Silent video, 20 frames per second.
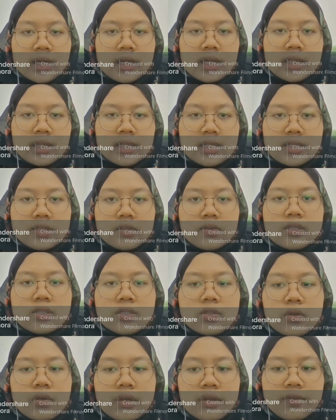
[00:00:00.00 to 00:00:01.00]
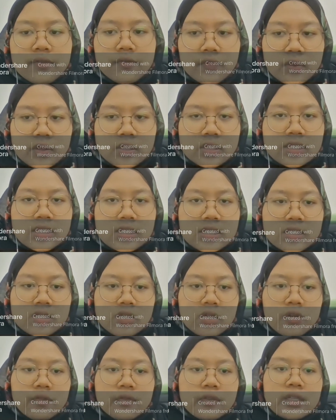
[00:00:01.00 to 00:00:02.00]
This restoring force is
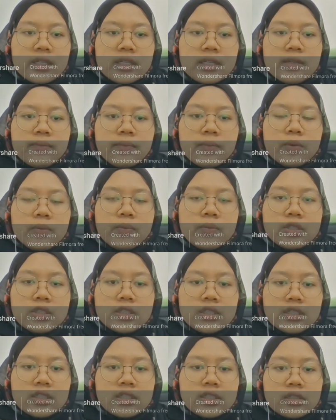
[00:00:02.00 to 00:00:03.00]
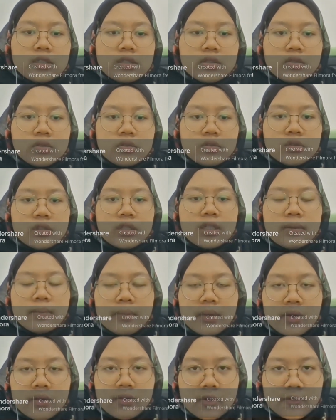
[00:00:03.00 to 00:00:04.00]
often proportional to the
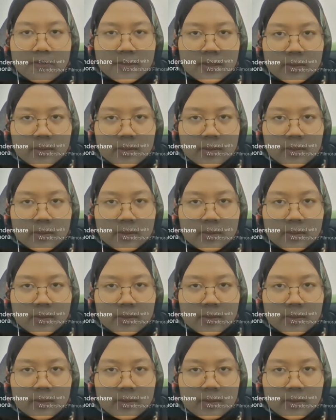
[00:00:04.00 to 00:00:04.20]
amount